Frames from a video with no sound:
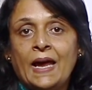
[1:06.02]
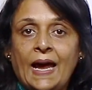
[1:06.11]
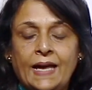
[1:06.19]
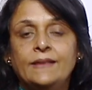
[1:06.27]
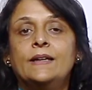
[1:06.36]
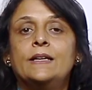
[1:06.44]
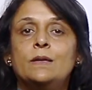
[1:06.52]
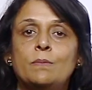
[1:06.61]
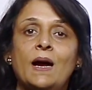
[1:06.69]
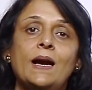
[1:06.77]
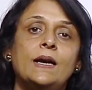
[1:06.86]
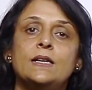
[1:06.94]
And the
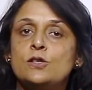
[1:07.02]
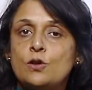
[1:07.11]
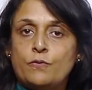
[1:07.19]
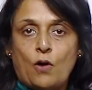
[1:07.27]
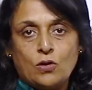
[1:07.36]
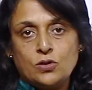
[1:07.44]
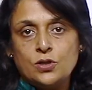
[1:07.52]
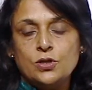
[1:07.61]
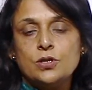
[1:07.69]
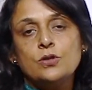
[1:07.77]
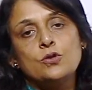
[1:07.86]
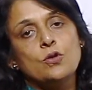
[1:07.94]
demand is of
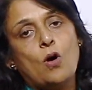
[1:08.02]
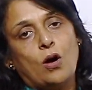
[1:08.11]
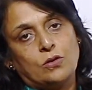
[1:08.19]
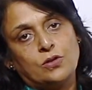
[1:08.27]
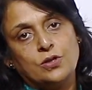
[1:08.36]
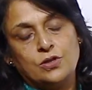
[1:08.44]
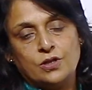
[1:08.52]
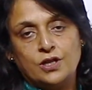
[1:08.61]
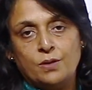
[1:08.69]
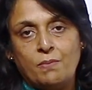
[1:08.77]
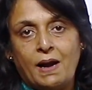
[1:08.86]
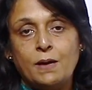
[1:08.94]
oxygen, so oxygen
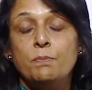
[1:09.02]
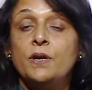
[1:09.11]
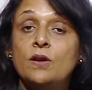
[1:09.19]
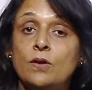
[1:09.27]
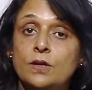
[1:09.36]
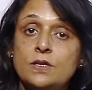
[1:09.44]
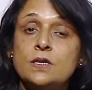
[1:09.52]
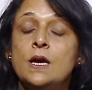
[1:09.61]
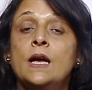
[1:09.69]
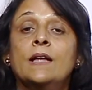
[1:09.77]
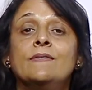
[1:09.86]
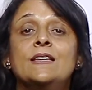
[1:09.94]
demand. Because
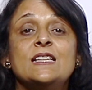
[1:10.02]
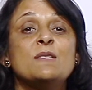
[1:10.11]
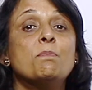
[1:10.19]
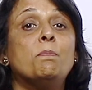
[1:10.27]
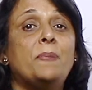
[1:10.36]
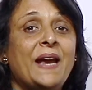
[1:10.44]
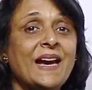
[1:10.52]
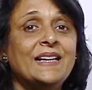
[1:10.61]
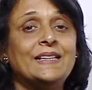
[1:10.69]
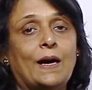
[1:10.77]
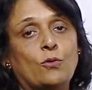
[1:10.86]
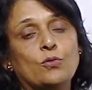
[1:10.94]
this
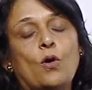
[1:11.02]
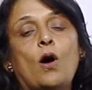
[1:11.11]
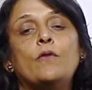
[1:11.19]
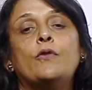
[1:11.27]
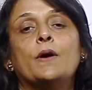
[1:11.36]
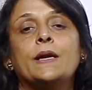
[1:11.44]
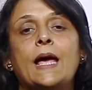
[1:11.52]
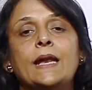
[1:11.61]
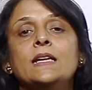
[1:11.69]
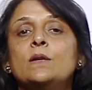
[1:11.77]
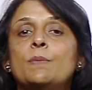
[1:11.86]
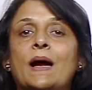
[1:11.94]
breakdown of
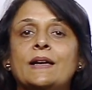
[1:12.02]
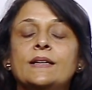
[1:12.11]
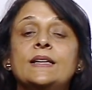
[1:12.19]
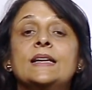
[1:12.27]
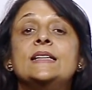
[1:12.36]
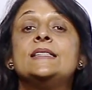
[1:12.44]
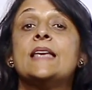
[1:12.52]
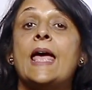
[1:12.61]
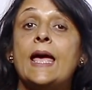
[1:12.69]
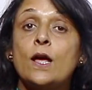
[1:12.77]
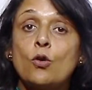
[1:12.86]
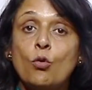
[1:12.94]
organic matter is
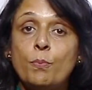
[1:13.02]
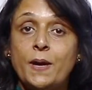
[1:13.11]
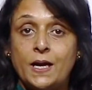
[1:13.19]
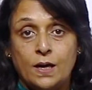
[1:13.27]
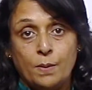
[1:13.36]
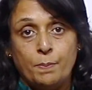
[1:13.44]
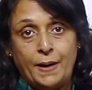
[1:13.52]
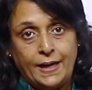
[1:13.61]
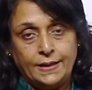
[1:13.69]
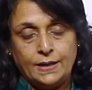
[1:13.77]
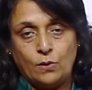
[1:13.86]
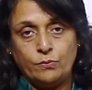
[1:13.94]
aerobic
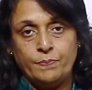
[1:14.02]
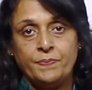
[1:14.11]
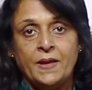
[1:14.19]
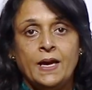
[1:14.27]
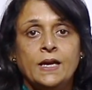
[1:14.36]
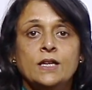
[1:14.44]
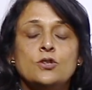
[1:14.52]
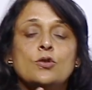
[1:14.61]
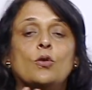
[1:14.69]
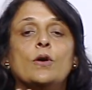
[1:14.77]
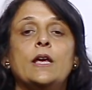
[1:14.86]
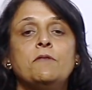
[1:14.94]
breakdown.
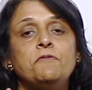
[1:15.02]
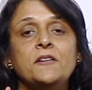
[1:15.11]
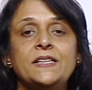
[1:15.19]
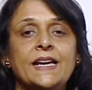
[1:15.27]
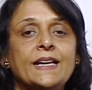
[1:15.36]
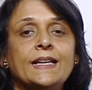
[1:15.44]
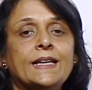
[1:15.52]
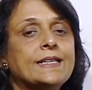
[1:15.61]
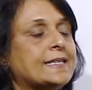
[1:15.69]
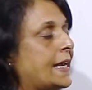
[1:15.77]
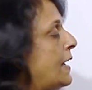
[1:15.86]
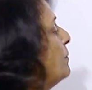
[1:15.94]
So if we take an
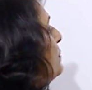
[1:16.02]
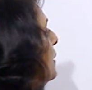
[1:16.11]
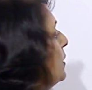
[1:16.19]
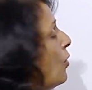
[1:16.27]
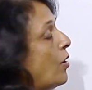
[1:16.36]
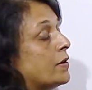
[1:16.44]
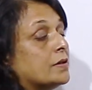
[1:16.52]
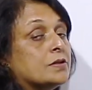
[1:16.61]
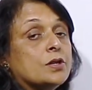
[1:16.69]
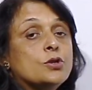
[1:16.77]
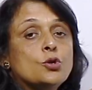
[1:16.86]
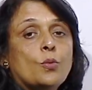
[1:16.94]
example or a
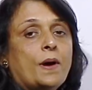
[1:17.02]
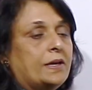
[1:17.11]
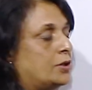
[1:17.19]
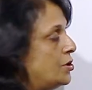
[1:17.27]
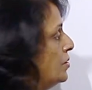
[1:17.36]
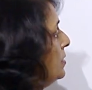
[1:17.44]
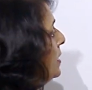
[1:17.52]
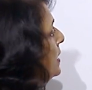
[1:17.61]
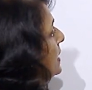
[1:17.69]
situation,